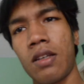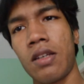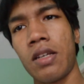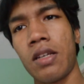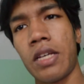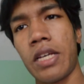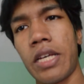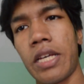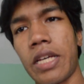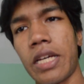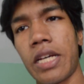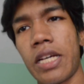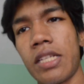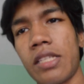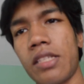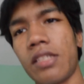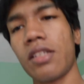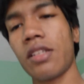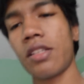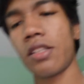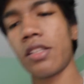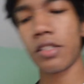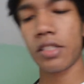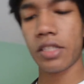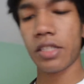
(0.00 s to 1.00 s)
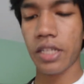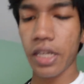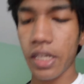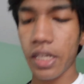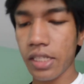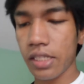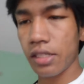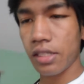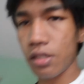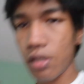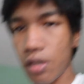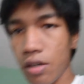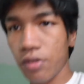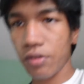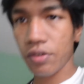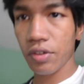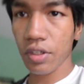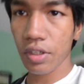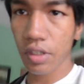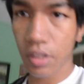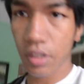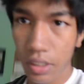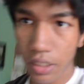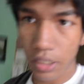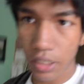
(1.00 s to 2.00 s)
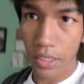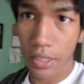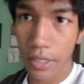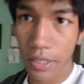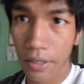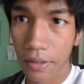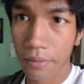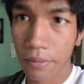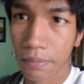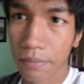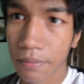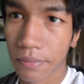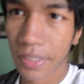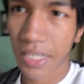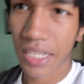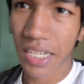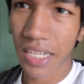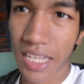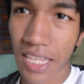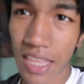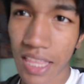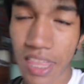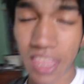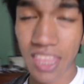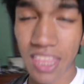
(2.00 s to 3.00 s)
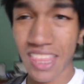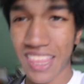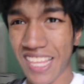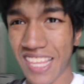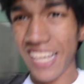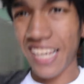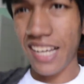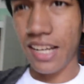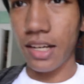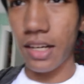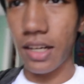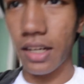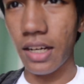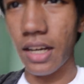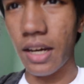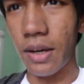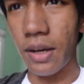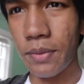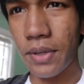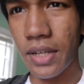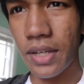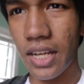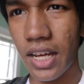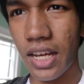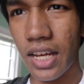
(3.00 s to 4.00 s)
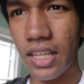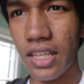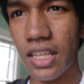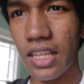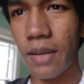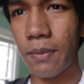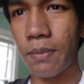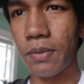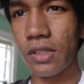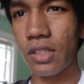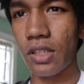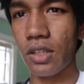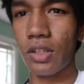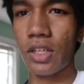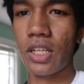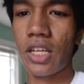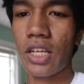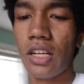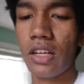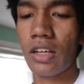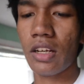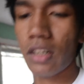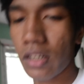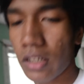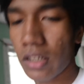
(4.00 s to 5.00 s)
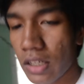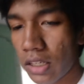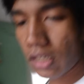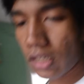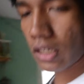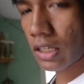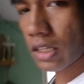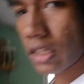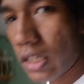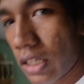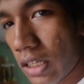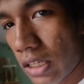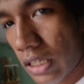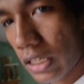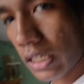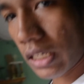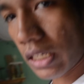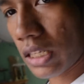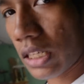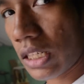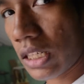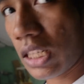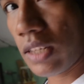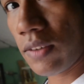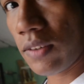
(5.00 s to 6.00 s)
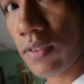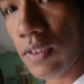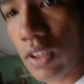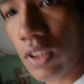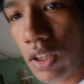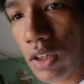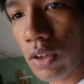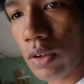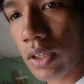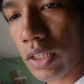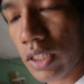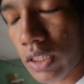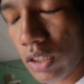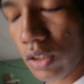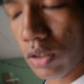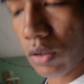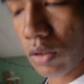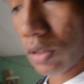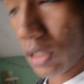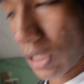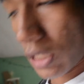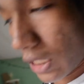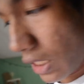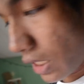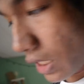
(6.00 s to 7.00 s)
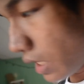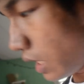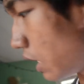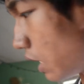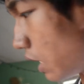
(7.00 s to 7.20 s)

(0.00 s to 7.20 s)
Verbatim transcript: Hey guys, so this guest's over, um, and I think I'm gonna end the episode here, uh, even though it's only